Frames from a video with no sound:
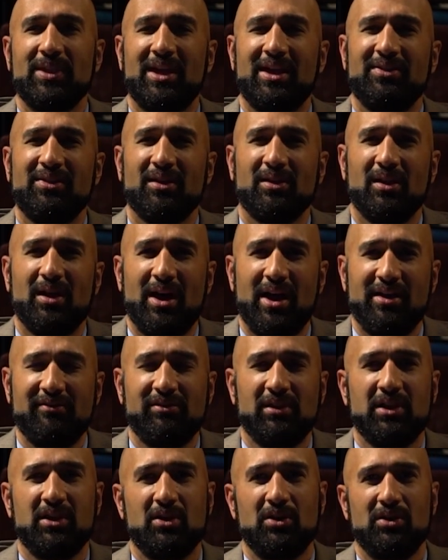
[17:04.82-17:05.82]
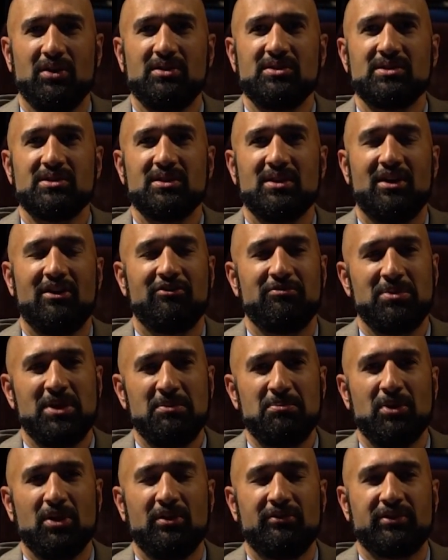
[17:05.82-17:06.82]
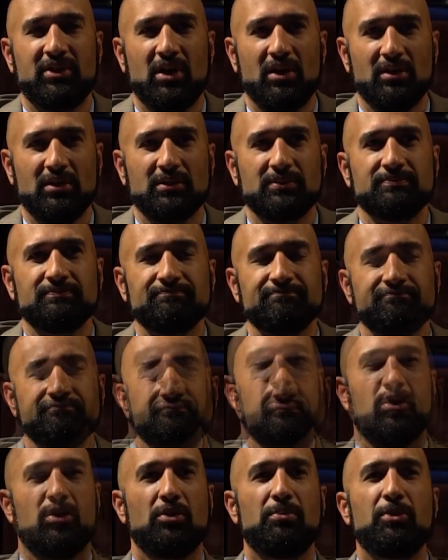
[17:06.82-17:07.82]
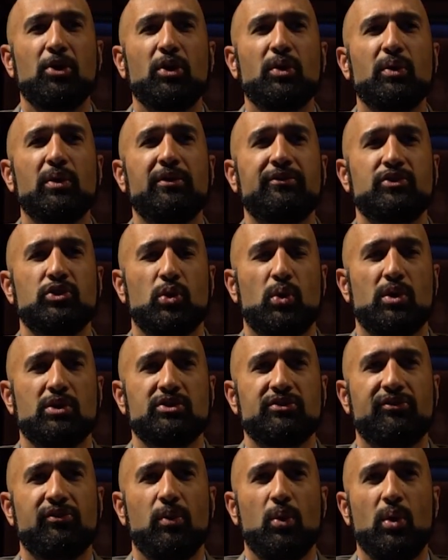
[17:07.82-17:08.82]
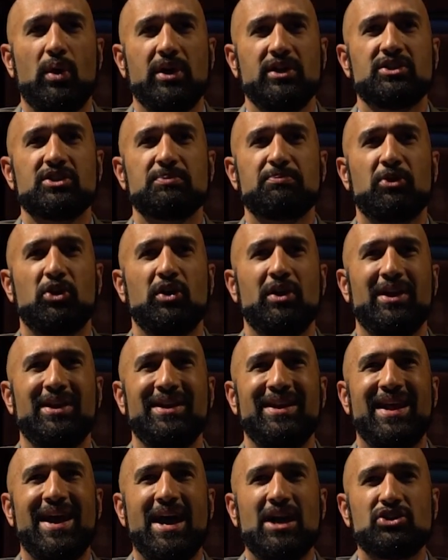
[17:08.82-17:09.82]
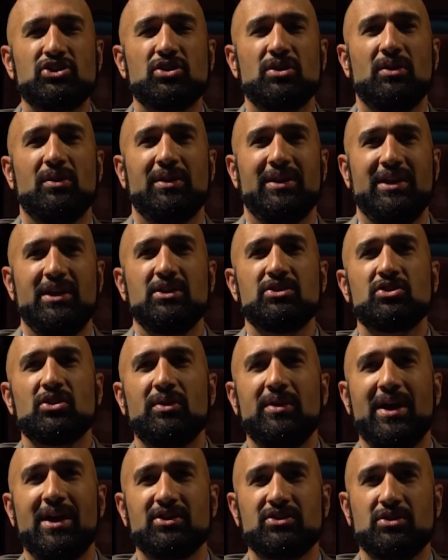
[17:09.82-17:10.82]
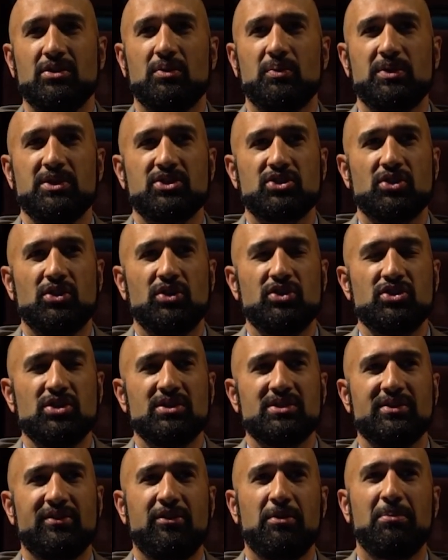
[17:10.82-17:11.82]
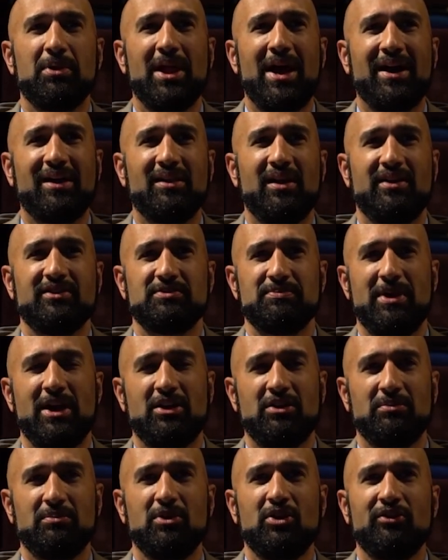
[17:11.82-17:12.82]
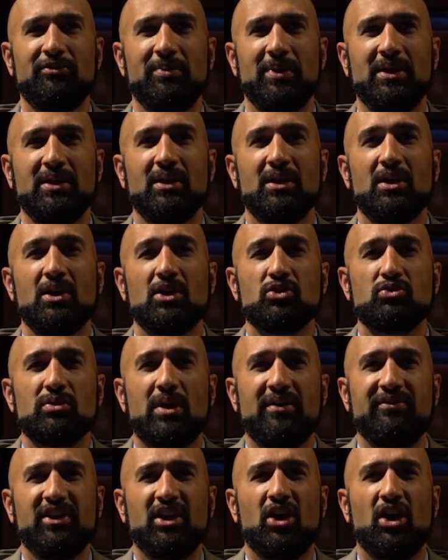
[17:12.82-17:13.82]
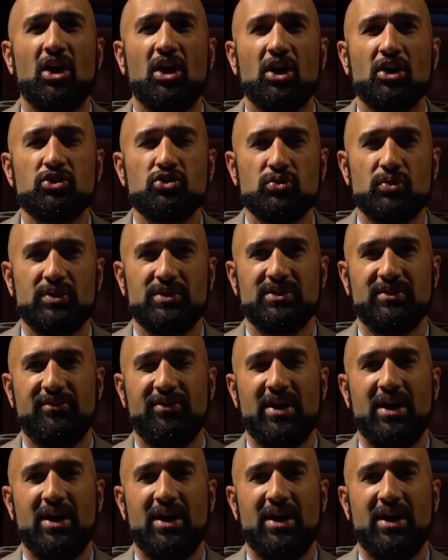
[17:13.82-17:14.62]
and the livelihoods of people of color. The murder of George Floyd spurred a national and international resurgence of the Black Lives Matter movement, driving hundreds of